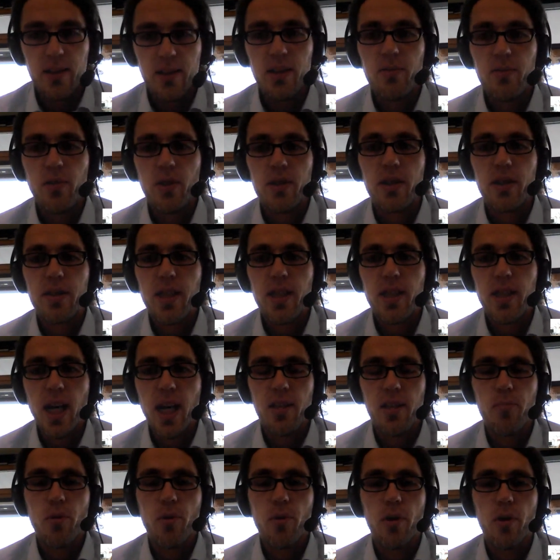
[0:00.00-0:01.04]
this was a
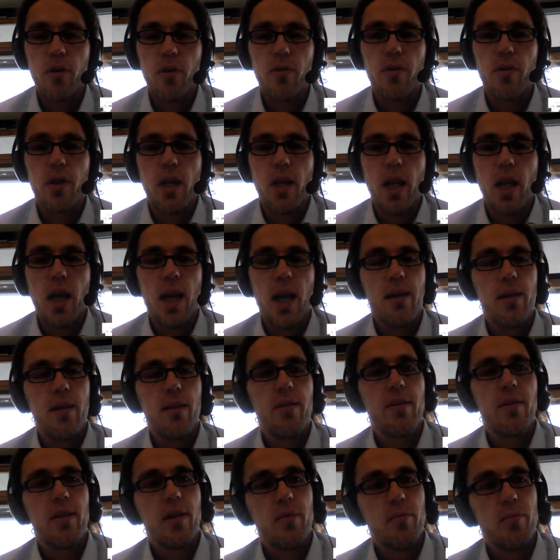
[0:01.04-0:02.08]
starting point, and
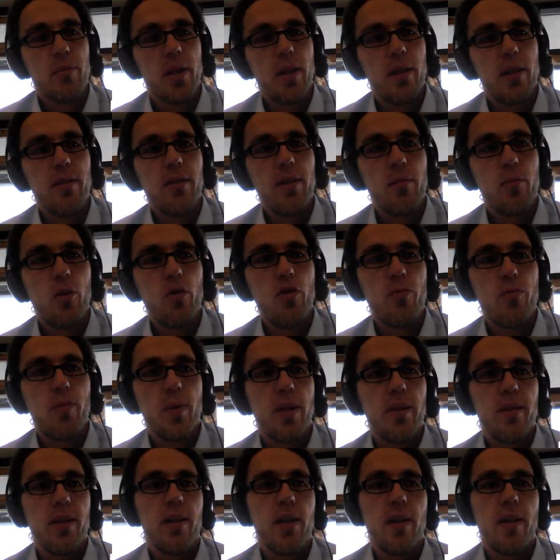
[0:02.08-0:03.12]
it's a
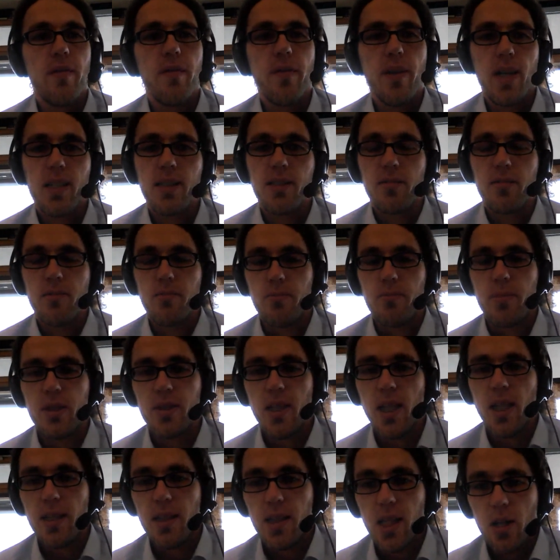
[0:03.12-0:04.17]
movement that affects,
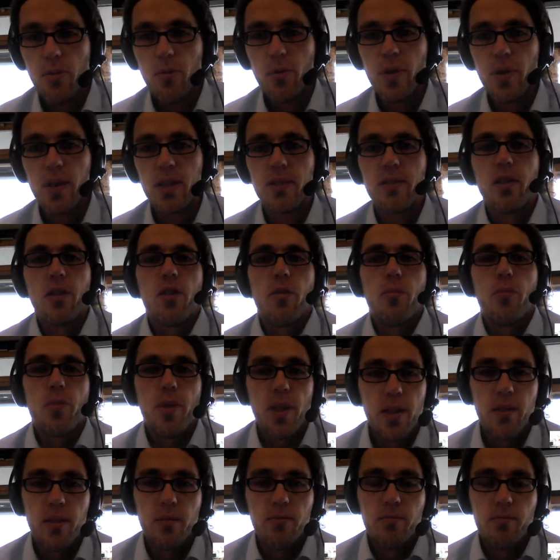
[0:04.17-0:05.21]
besides libraries, the
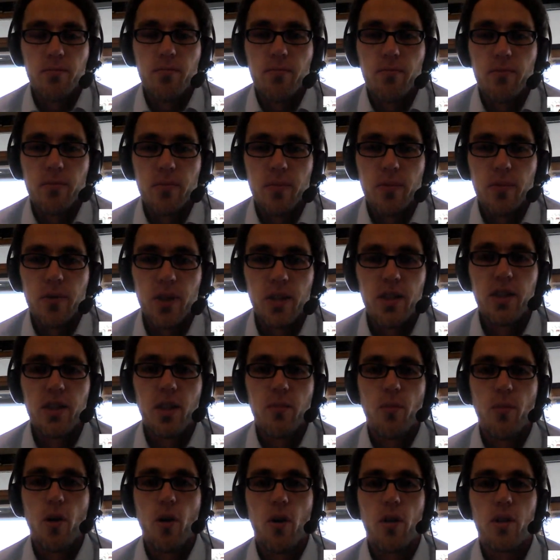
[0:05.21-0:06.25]
complete
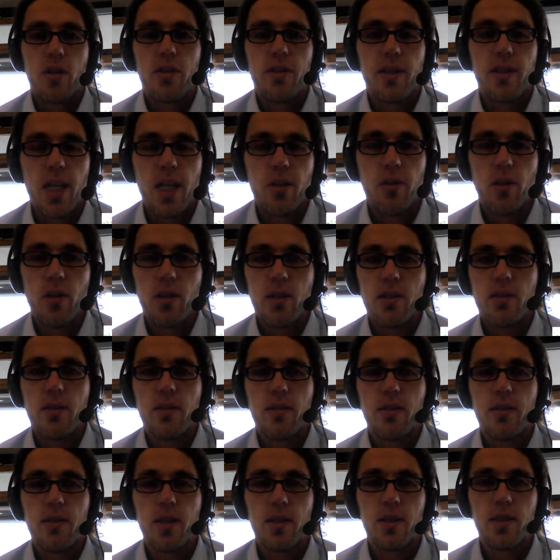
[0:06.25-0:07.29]
system, all
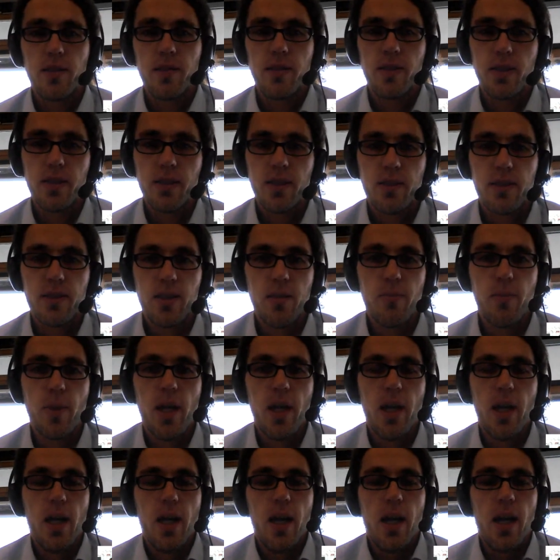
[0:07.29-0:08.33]
stakeholders in the scientific
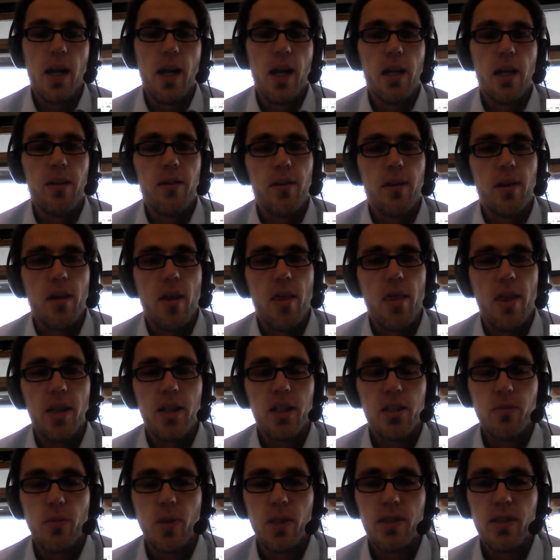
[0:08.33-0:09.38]
system. And
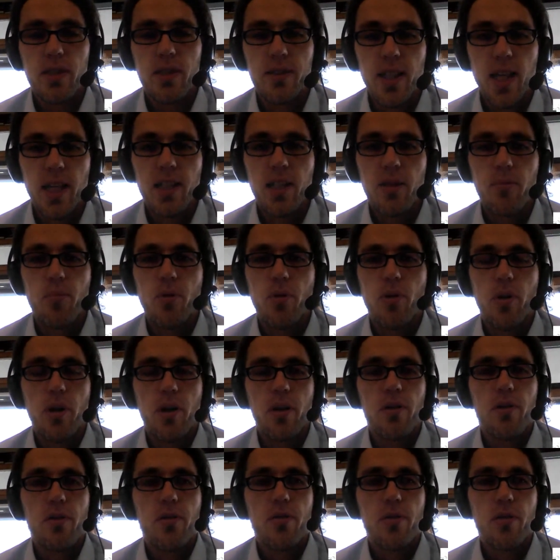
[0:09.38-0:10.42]
that was a starting
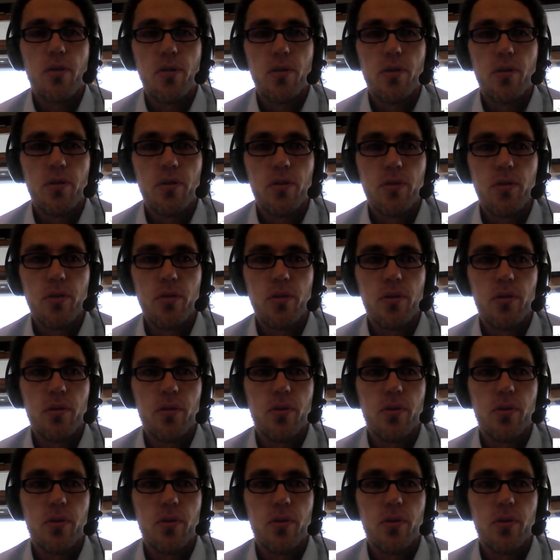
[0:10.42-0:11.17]
point to